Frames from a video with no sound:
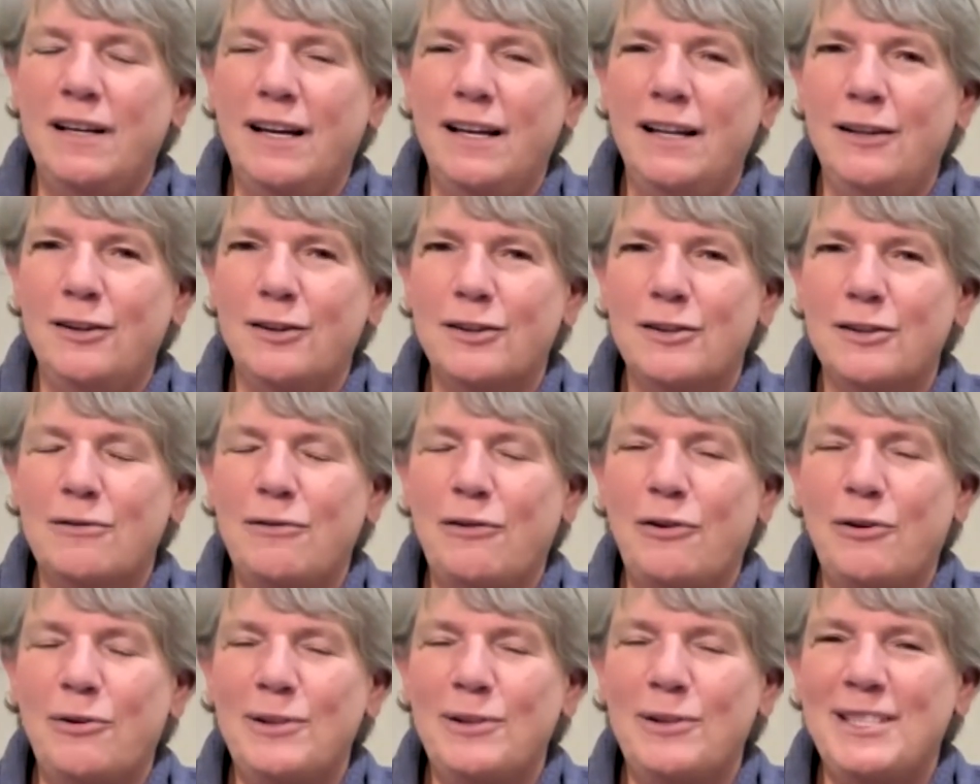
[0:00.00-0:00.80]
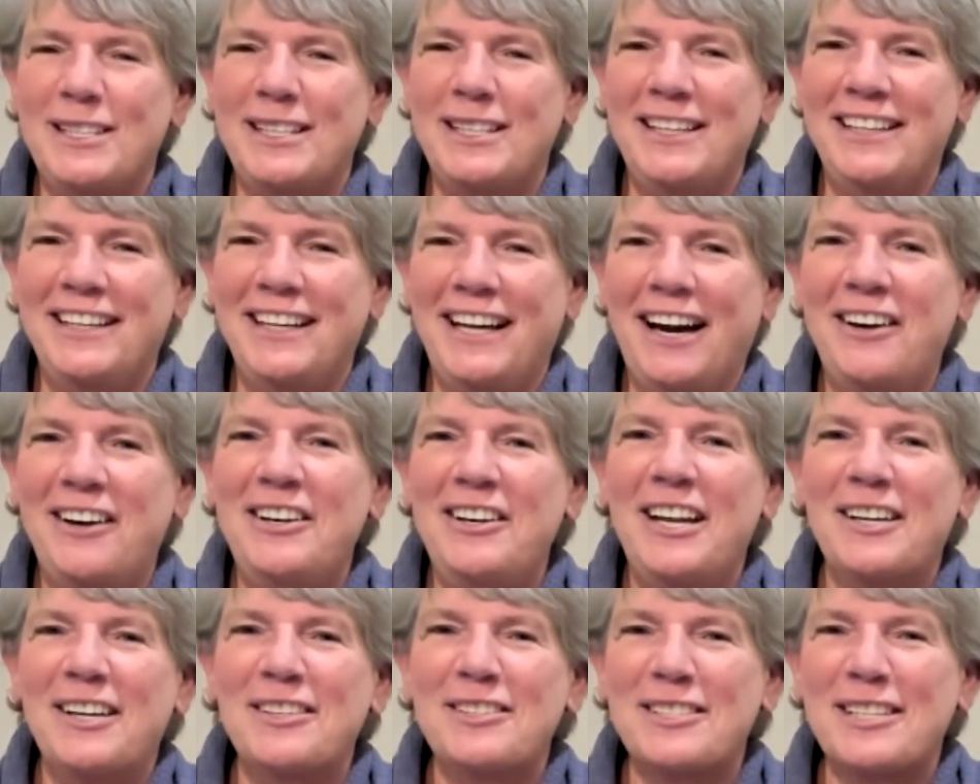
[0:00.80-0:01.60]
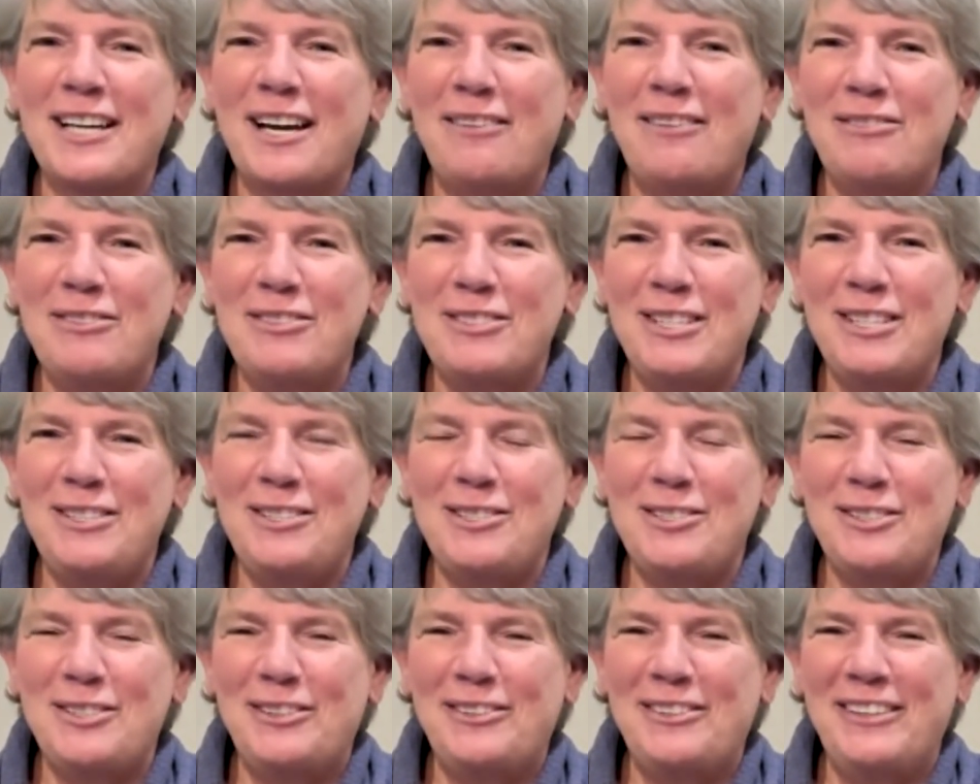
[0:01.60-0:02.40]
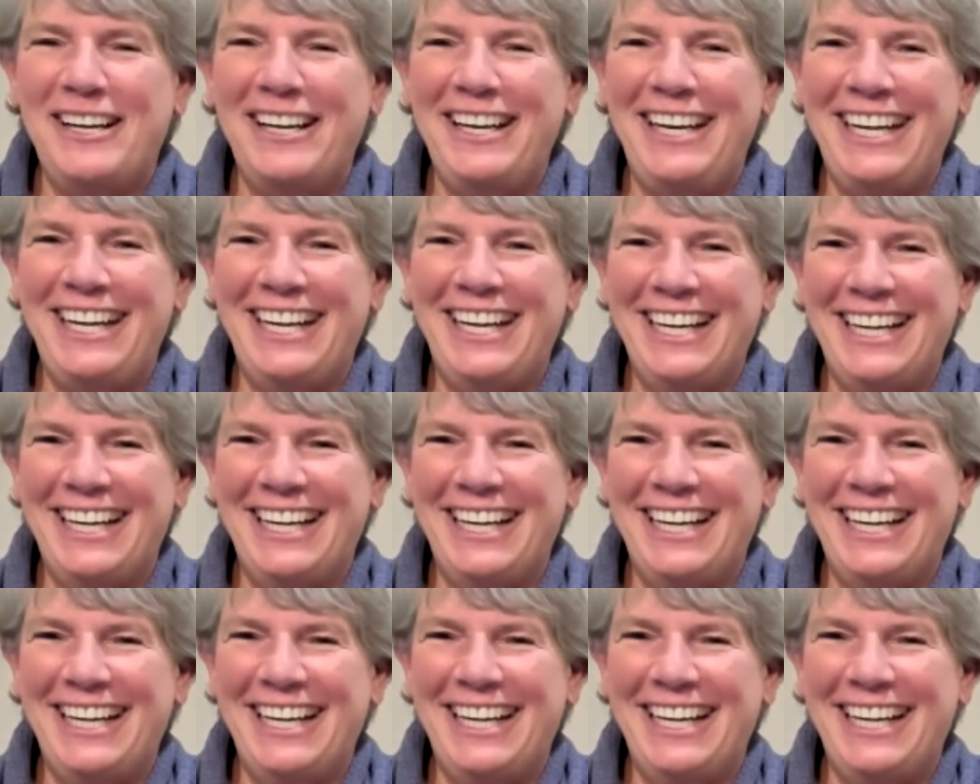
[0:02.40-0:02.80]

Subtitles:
I looked forward to our next conversation already.